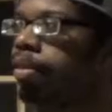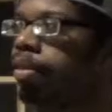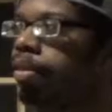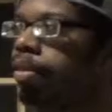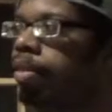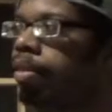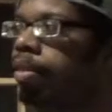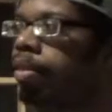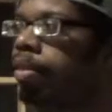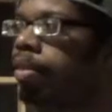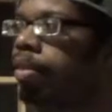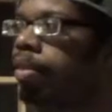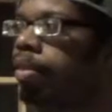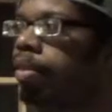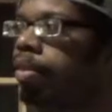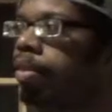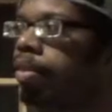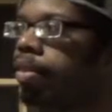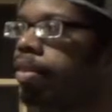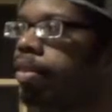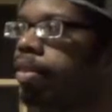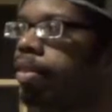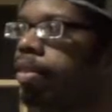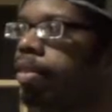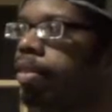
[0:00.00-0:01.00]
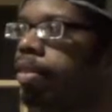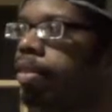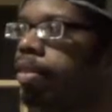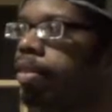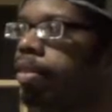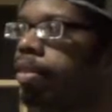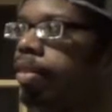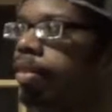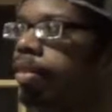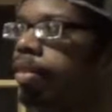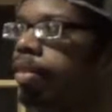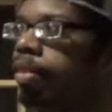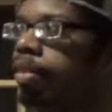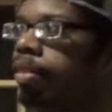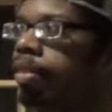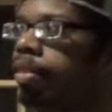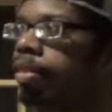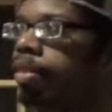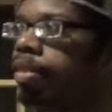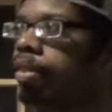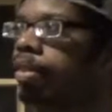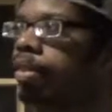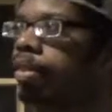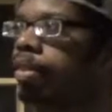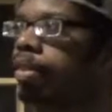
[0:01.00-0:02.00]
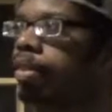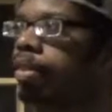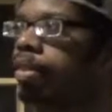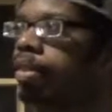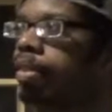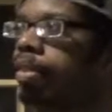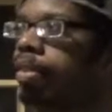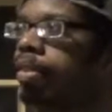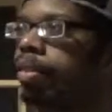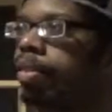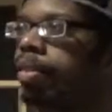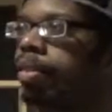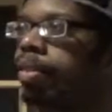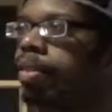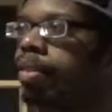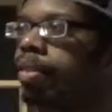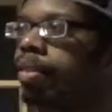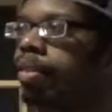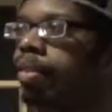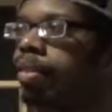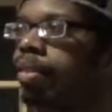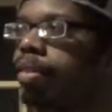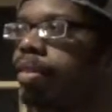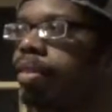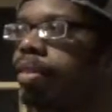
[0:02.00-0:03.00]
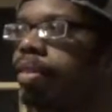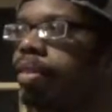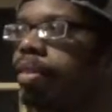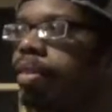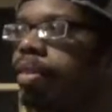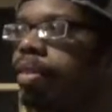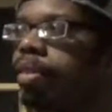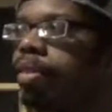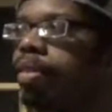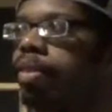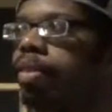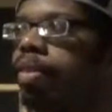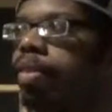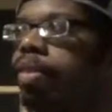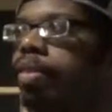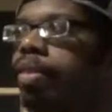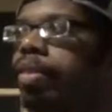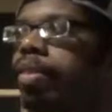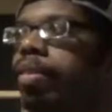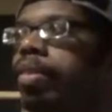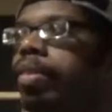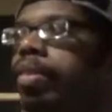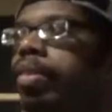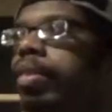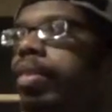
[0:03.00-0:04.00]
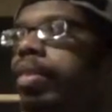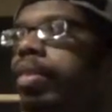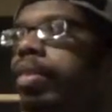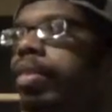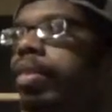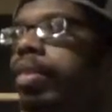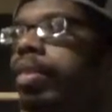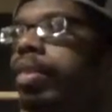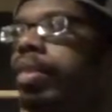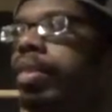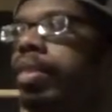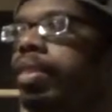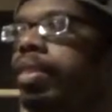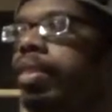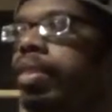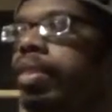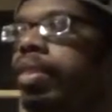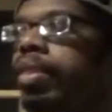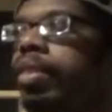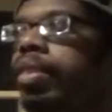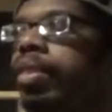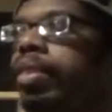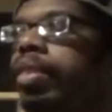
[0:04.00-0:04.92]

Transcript: The person shown says nothing.